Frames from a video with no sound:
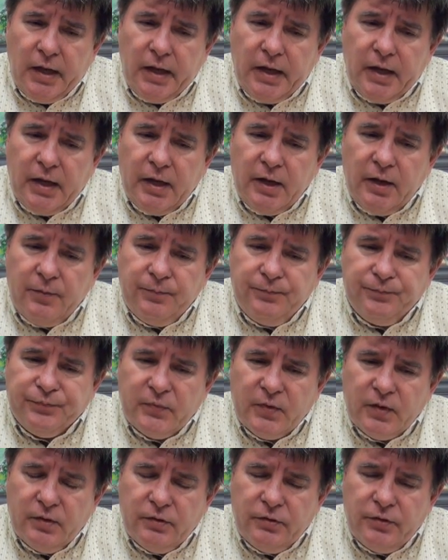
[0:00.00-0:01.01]

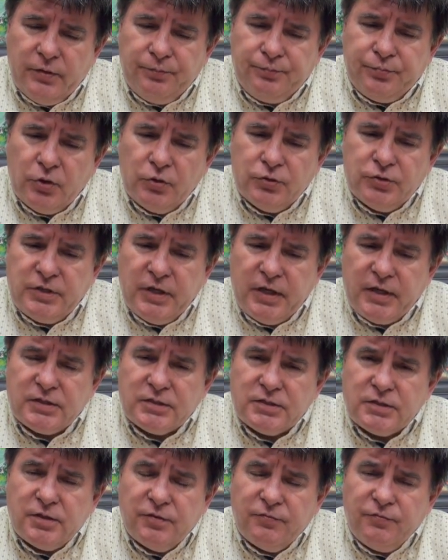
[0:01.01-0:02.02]
Um, the
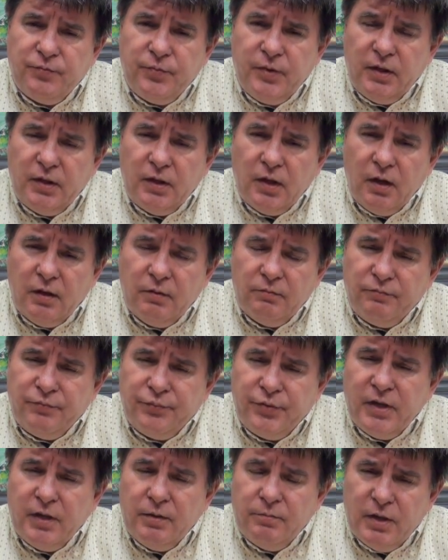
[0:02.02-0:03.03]
protests have been
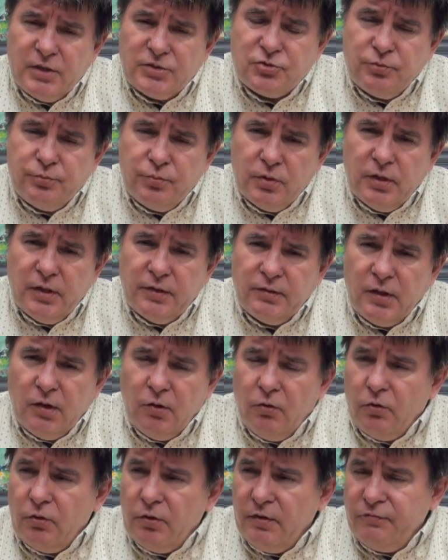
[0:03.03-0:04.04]
pretty miserable
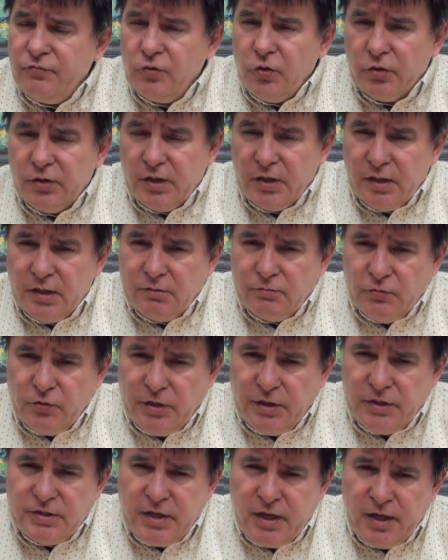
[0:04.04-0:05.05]
and, or have not
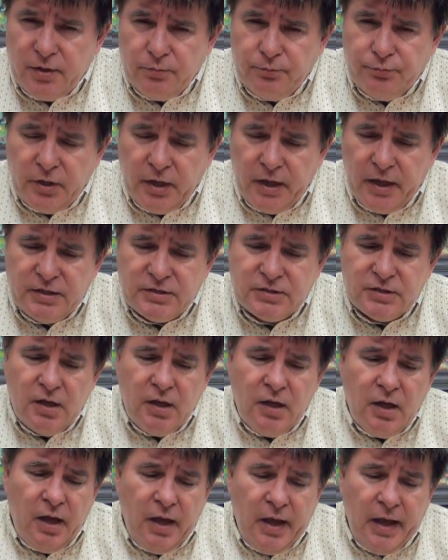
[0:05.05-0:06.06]
really taken place
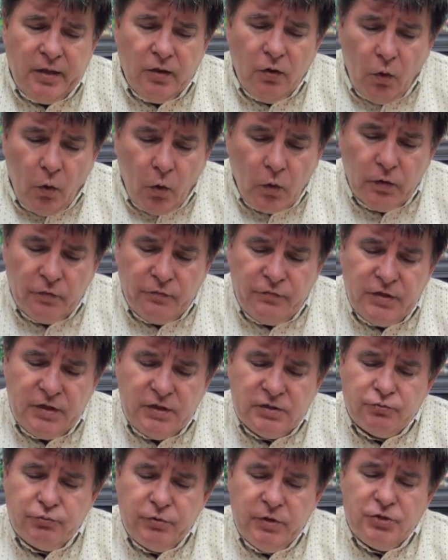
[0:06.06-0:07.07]
in all of
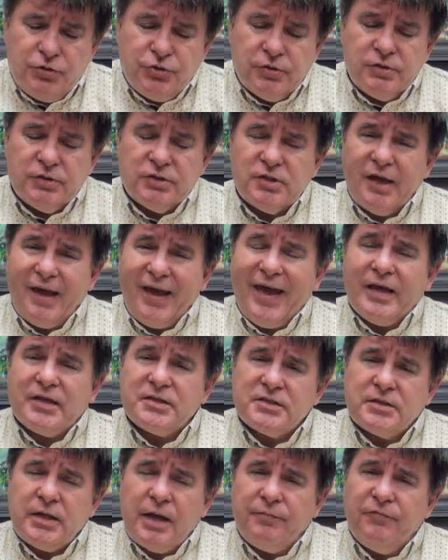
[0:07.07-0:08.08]
these regions
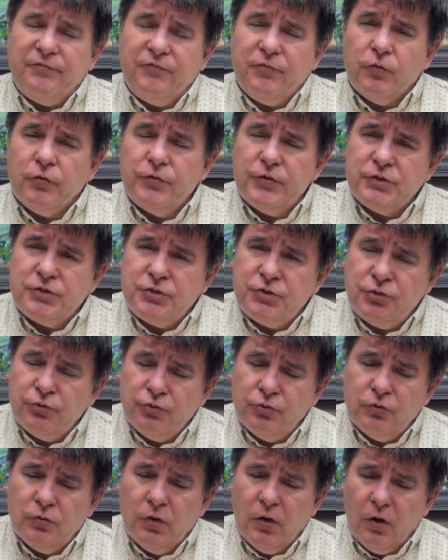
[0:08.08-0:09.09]
except for the
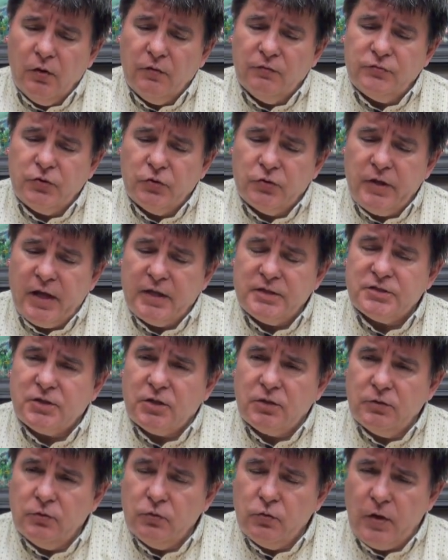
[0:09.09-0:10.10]
two of
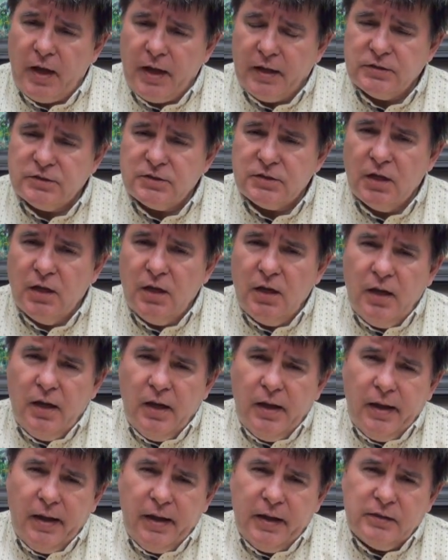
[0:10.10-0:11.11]
Donetsk and Luhansk.
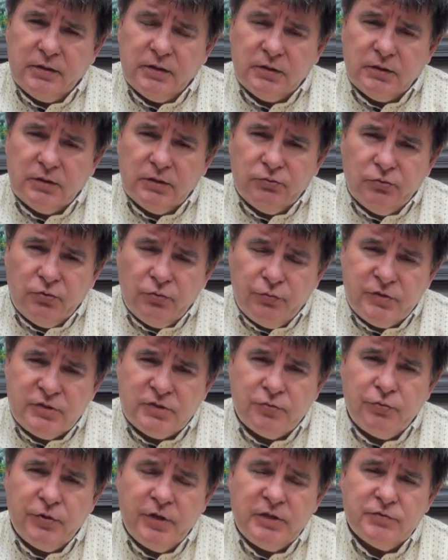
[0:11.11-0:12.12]
And, and there
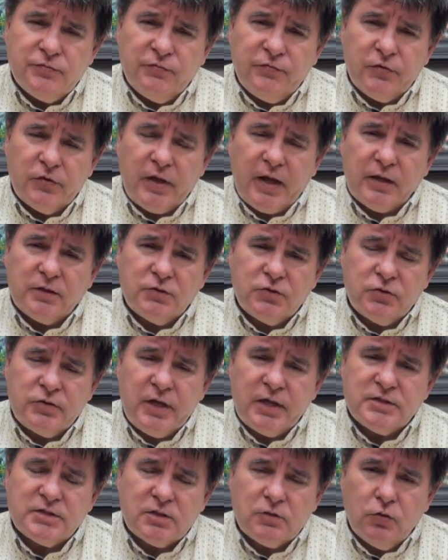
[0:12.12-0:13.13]
is a reason for that.
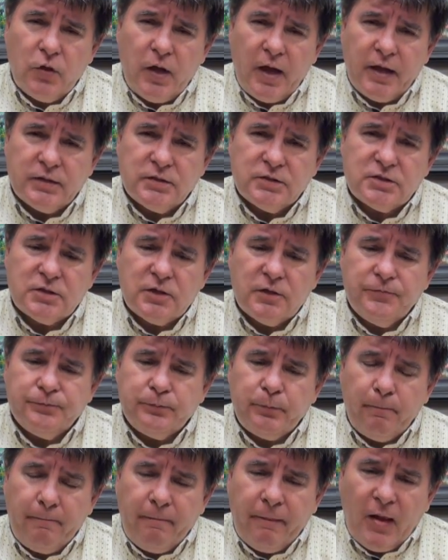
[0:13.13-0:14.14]
Donetsk, Luhansk
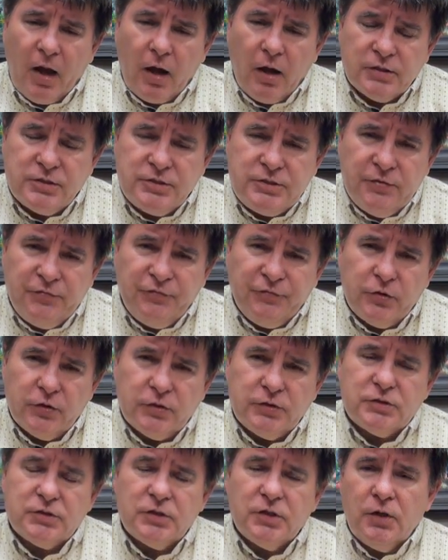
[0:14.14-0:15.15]
are
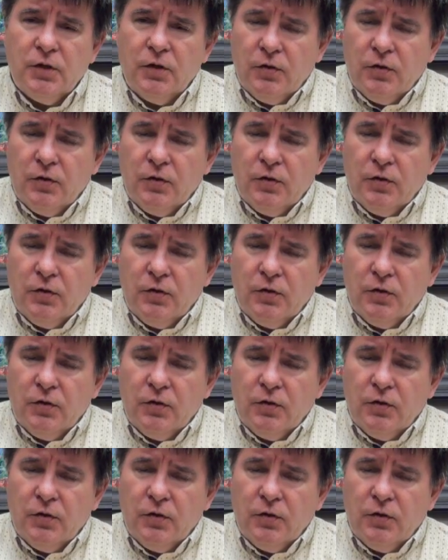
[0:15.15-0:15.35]
different